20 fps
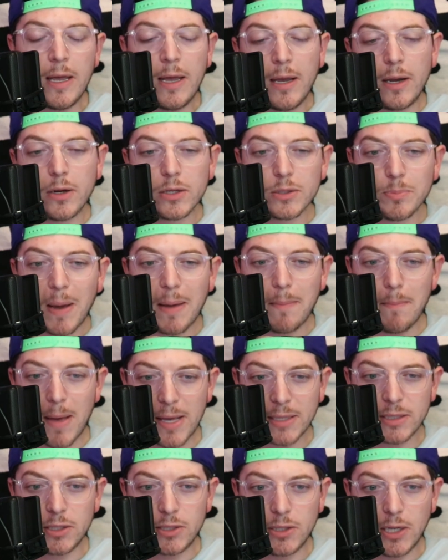Here's my
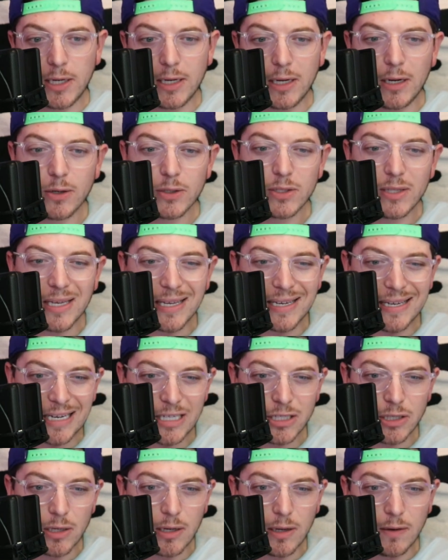messaging and here's the
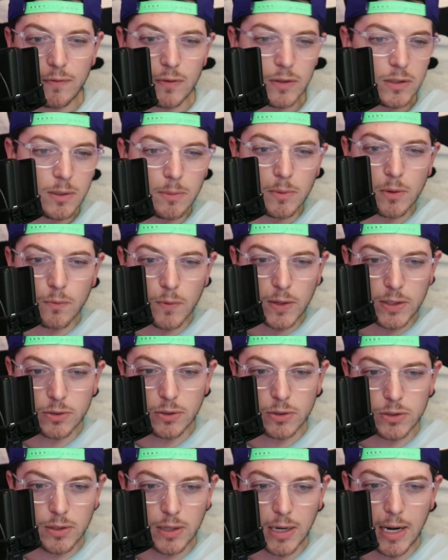initiative and some of the
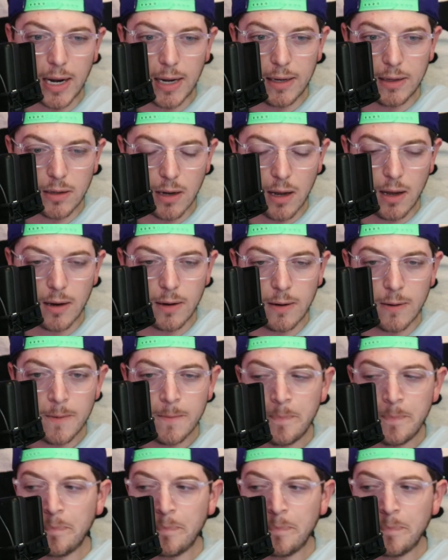research that I had done.